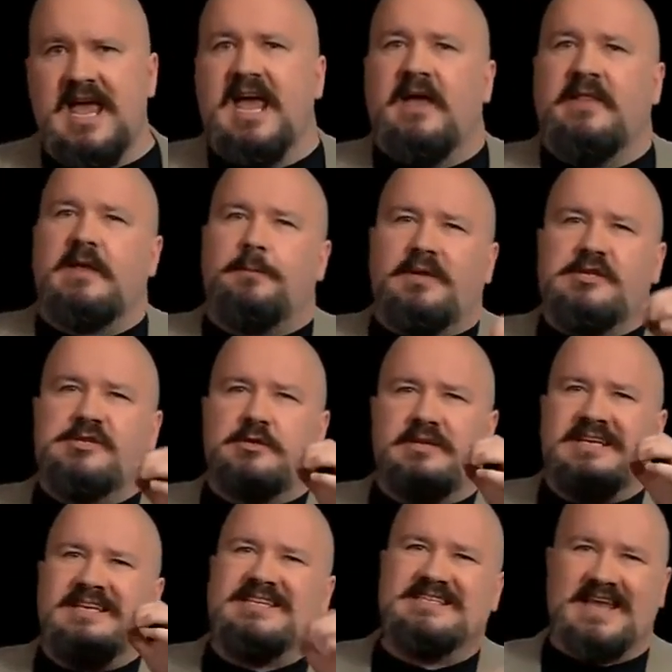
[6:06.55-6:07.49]
And that means you
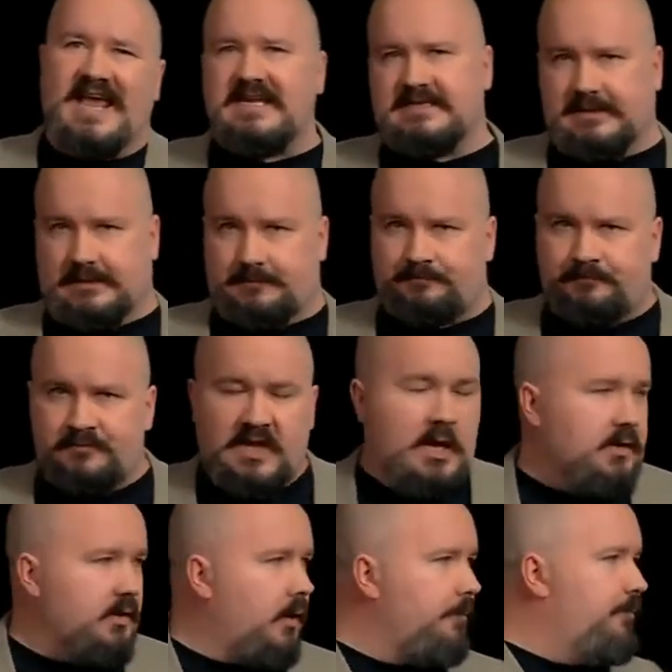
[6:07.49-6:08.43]
need data,
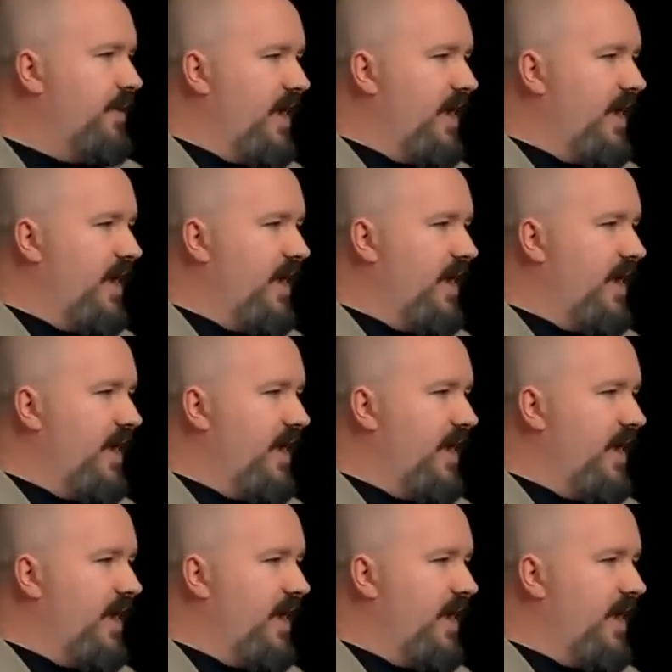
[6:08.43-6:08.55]
not